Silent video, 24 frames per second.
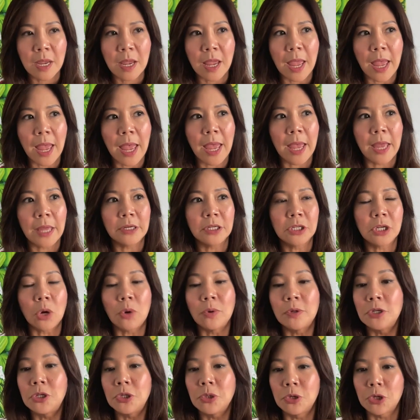and go
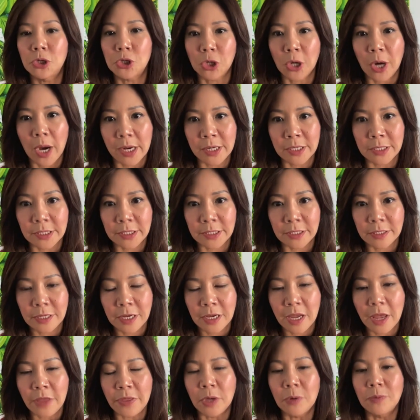into a trance,
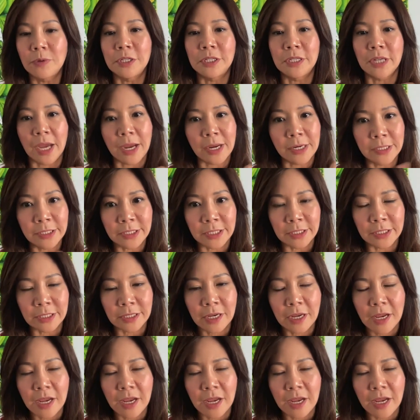and they would dance,